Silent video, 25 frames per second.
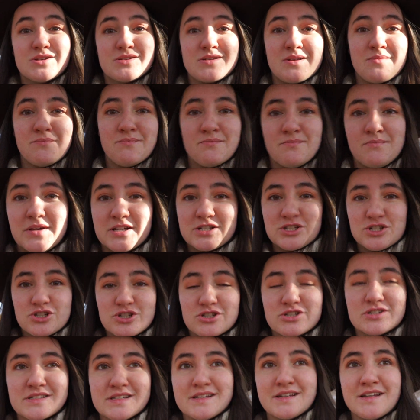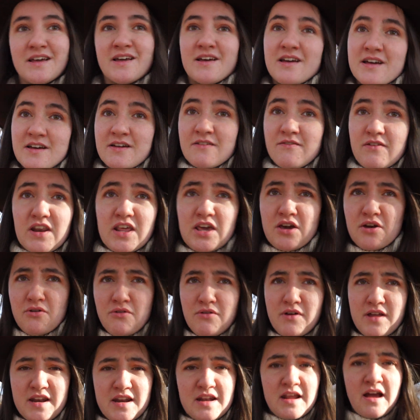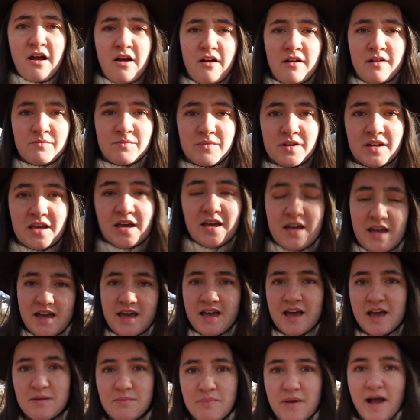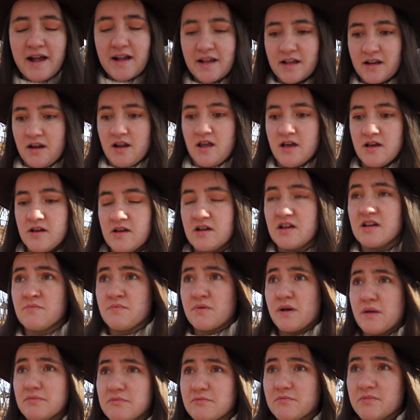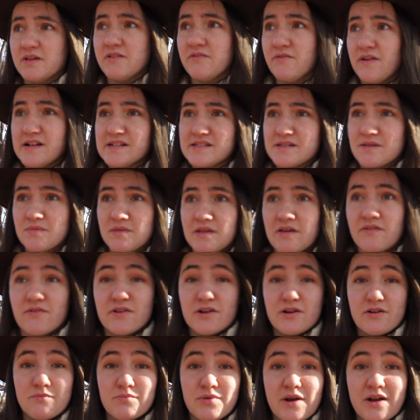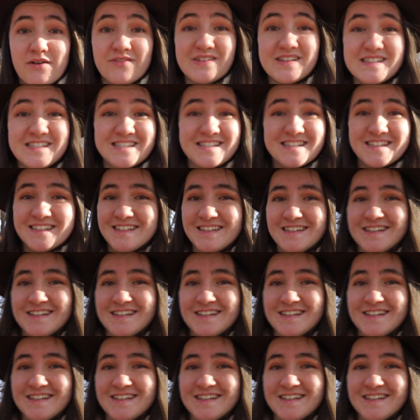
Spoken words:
some pictures and video, and now I'm gonna head back and probably find something for breakfast.